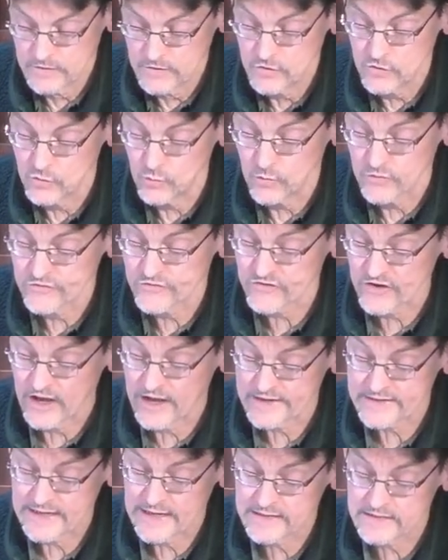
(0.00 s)
who was
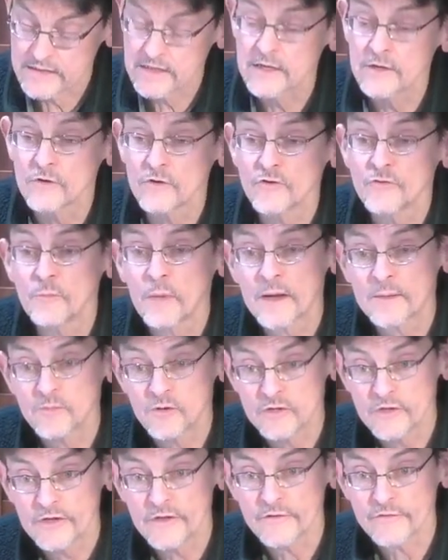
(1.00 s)
shot and killed by
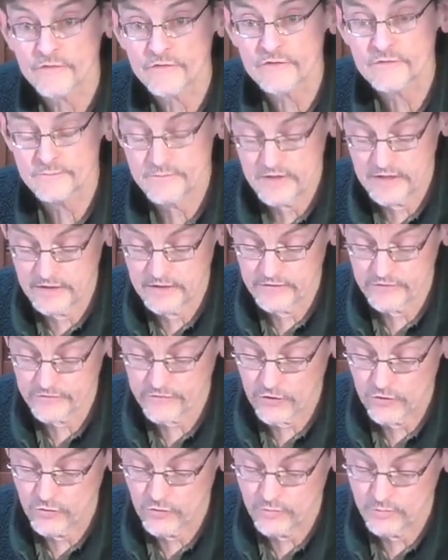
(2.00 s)
police in his
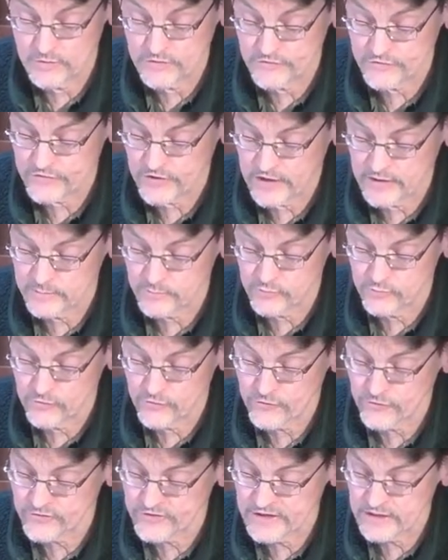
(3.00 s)
home in San
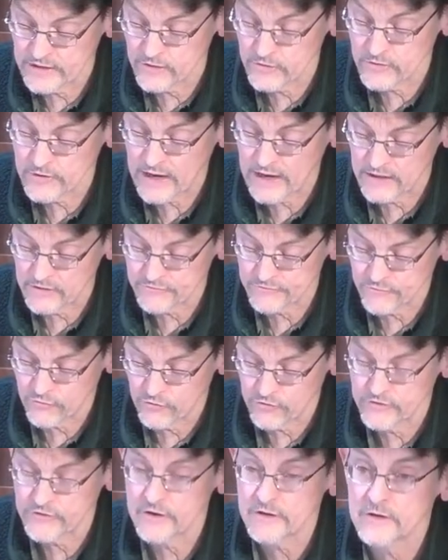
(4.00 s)
Bernardino,
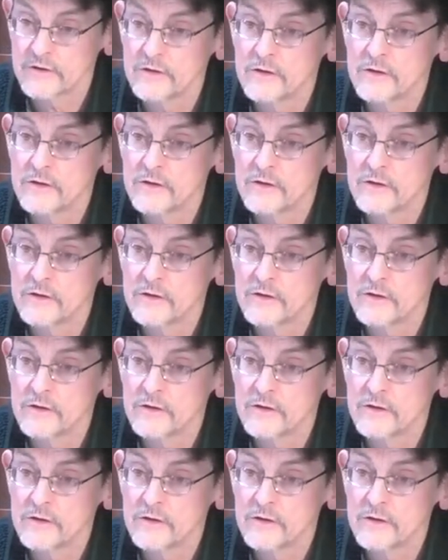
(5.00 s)
California,